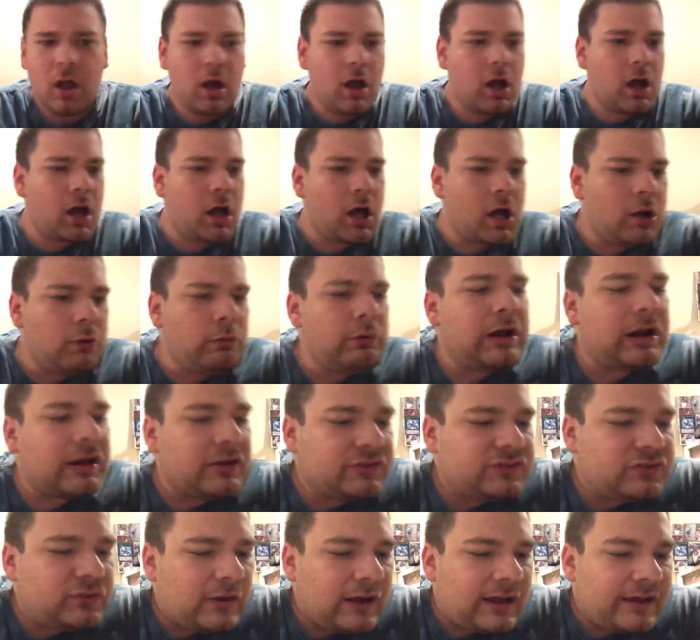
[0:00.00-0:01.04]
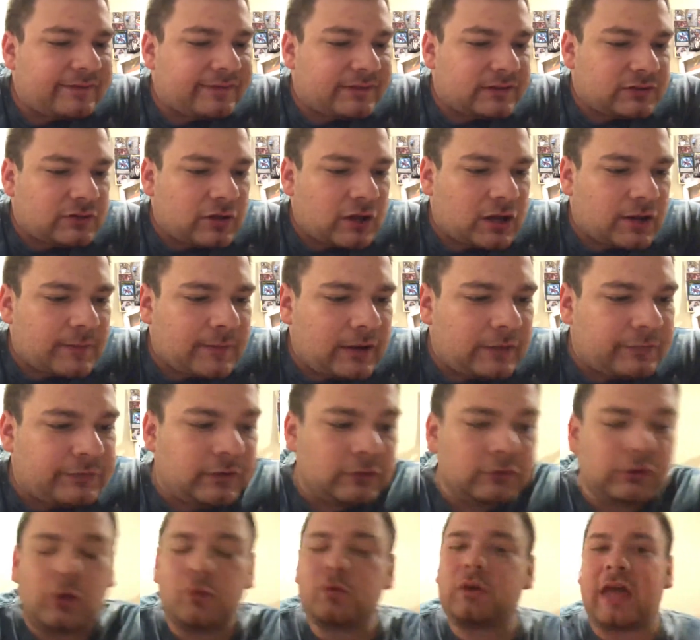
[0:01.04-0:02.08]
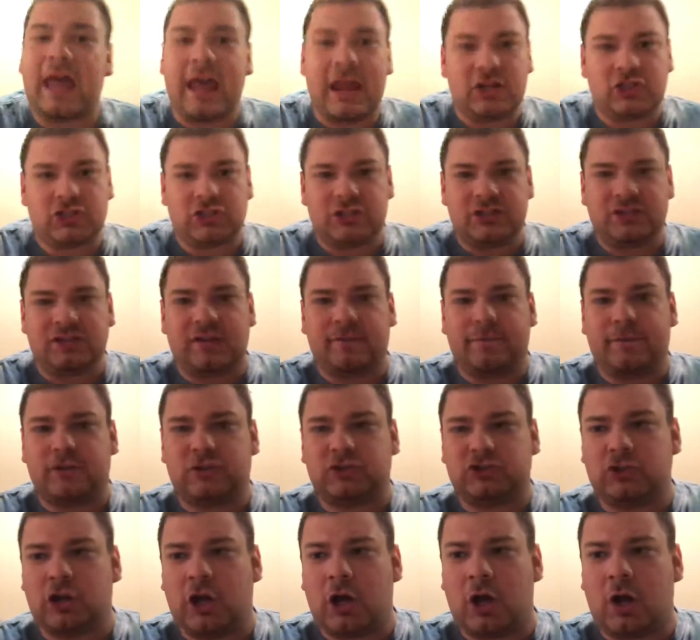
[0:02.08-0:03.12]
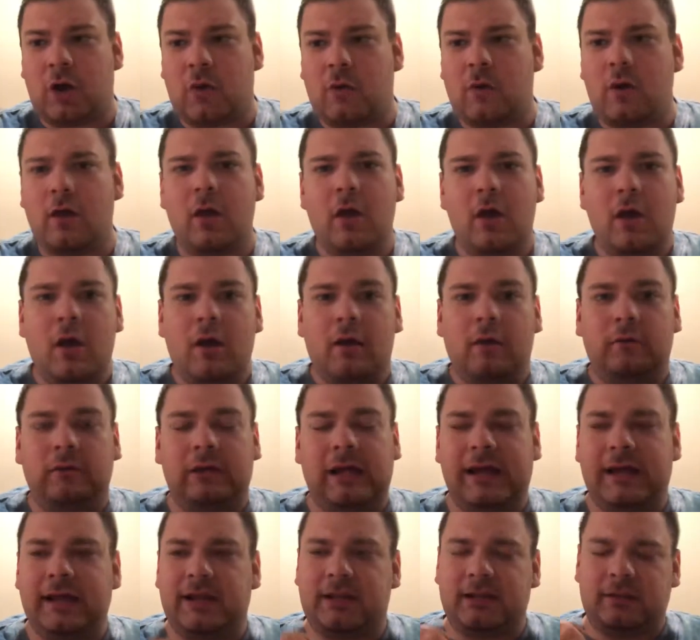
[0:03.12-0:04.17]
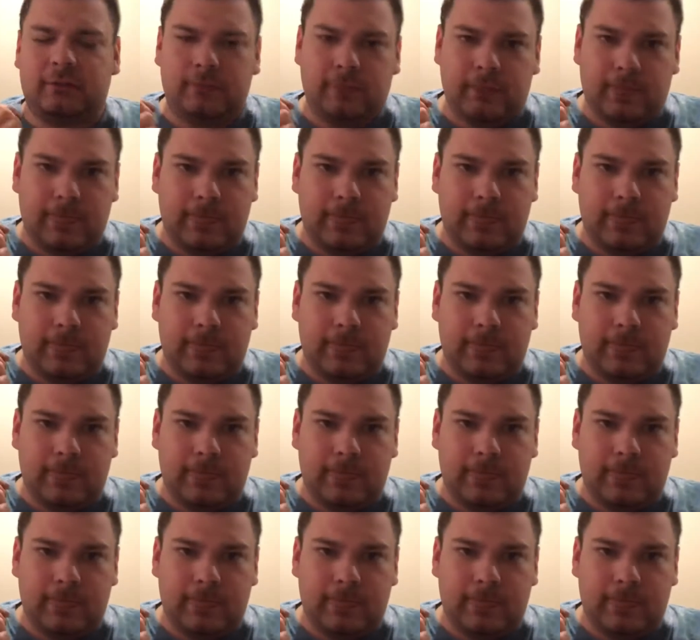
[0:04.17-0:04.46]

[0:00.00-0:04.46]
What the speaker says: What else do I have to talk about? The locations of the show, like